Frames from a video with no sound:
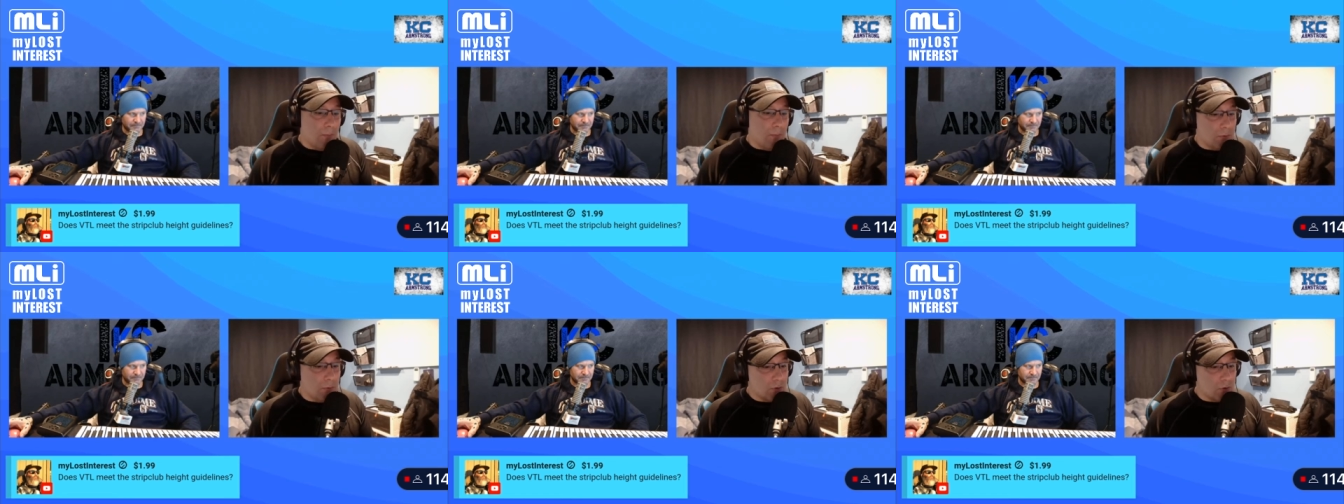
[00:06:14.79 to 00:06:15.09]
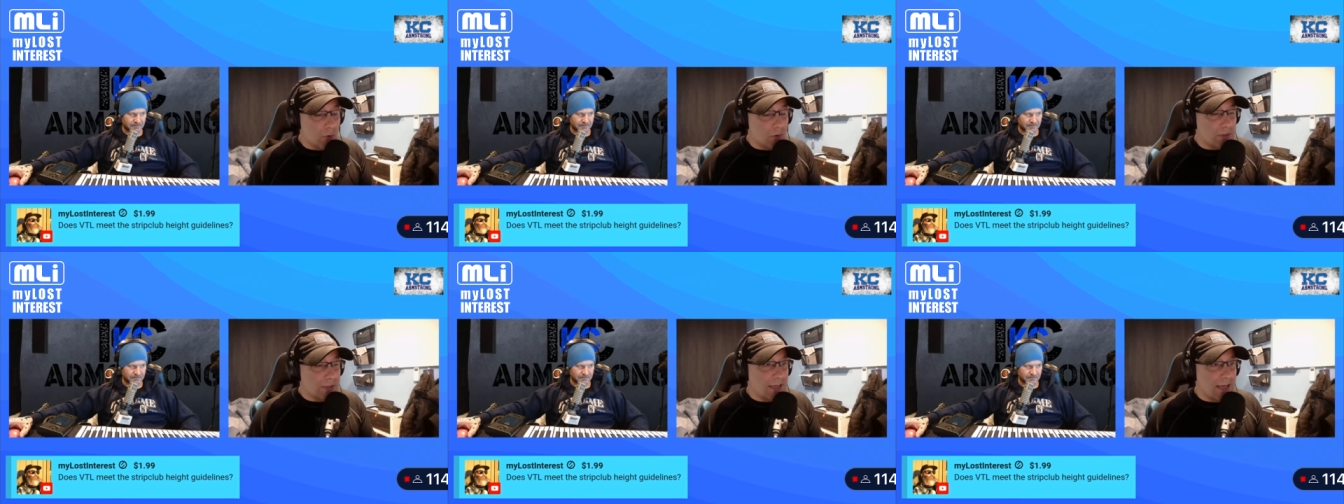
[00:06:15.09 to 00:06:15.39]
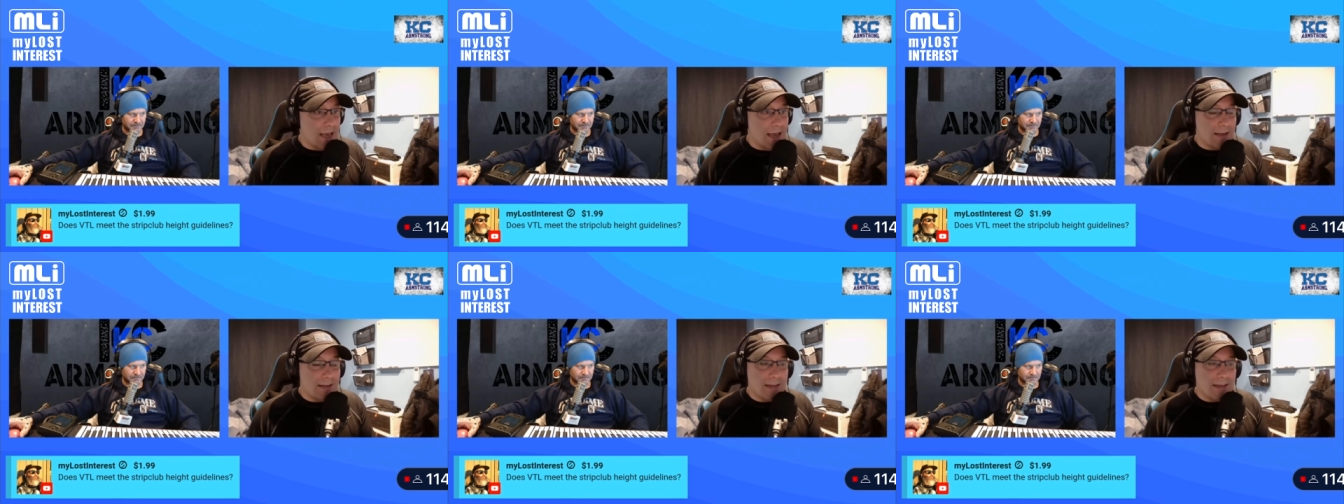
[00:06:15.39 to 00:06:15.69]
towards the
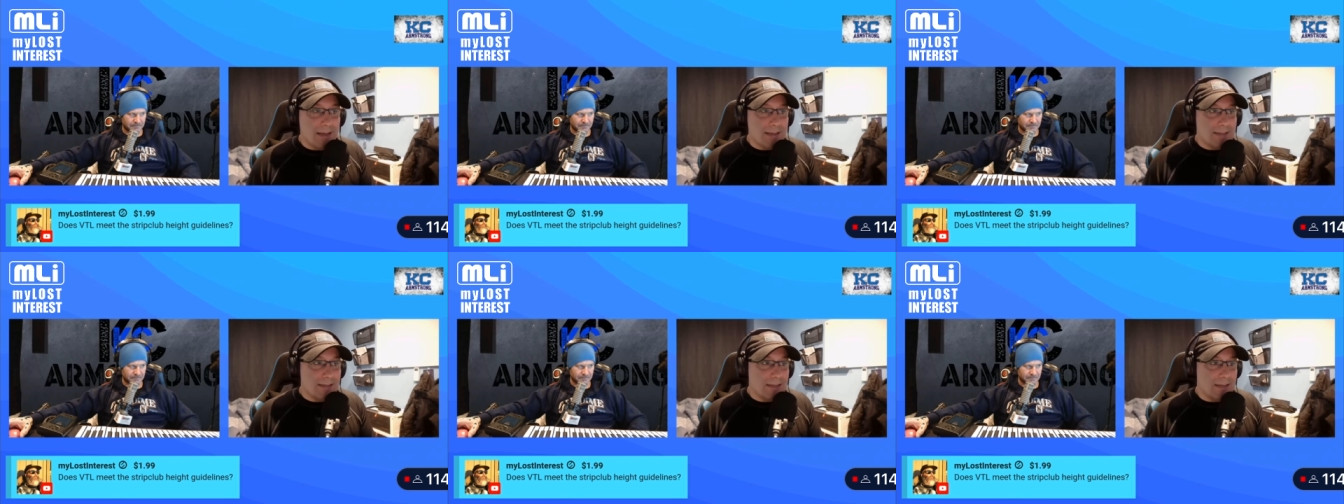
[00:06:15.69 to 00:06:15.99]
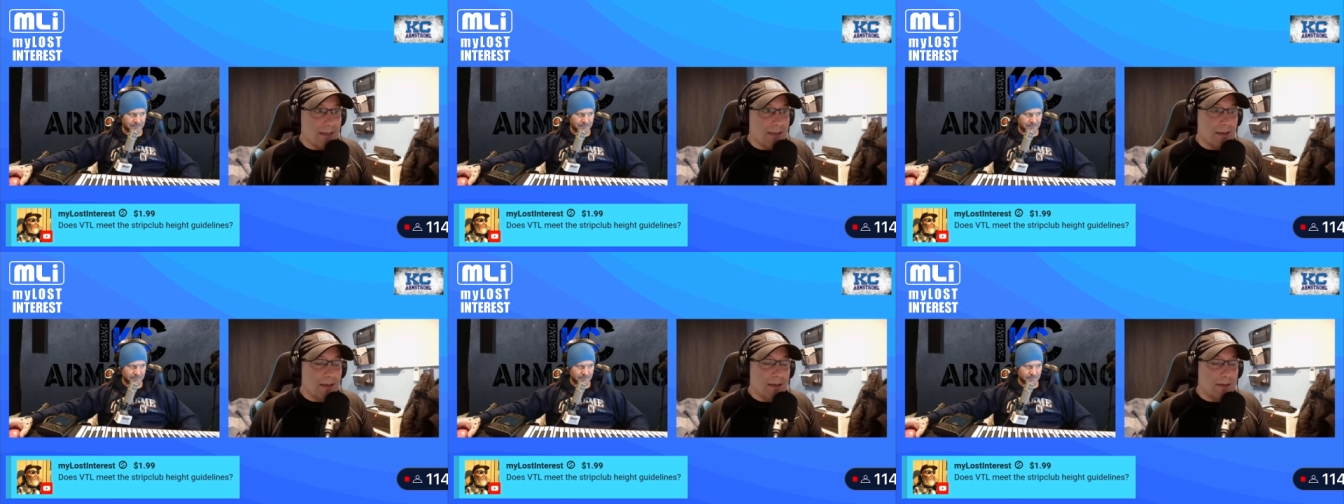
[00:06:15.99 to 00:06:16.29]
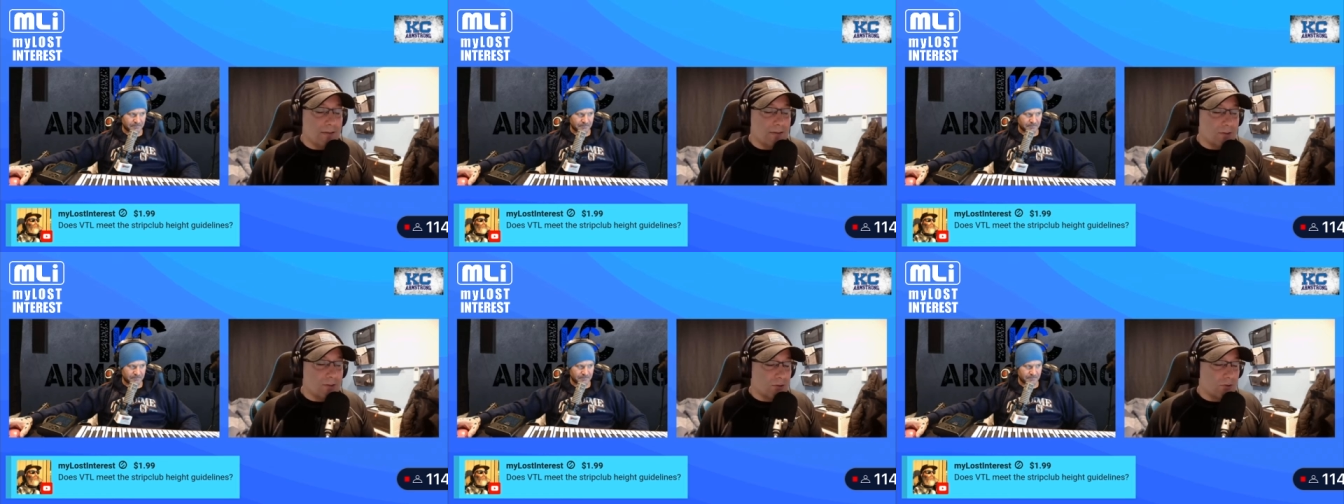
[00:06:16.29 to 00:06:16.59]
end, Casey,
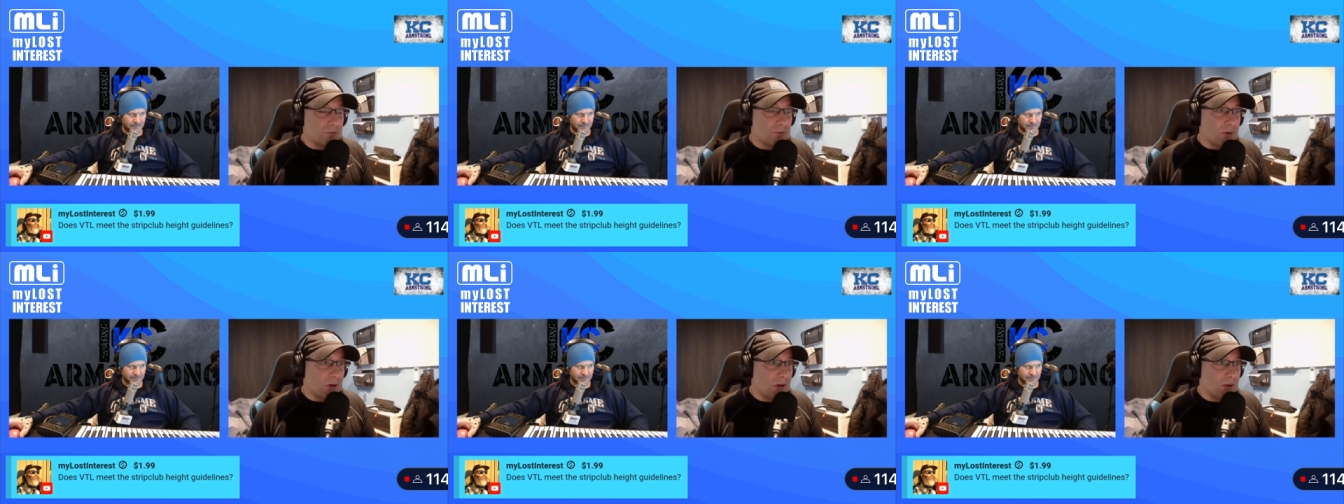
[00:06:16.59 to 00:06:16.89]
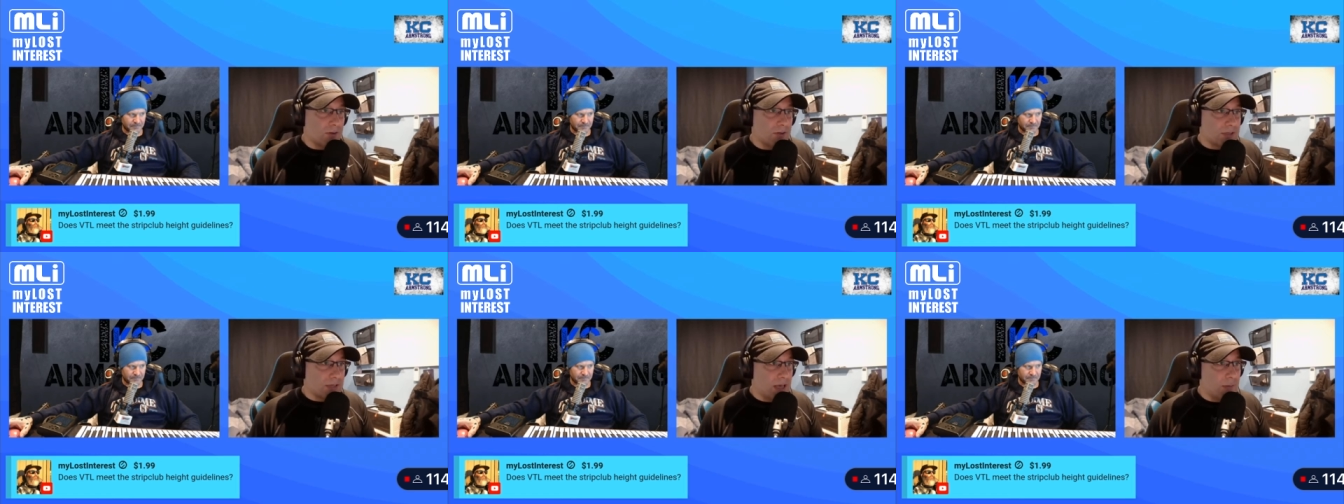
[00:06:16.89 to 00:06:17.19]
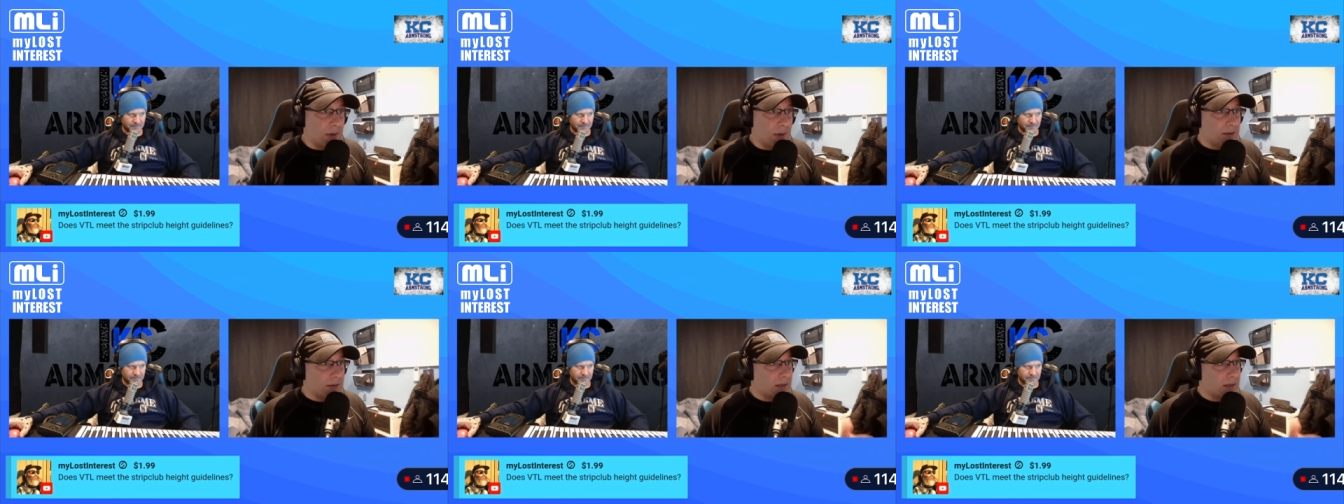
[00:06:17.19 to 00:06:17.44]
his true colors came out.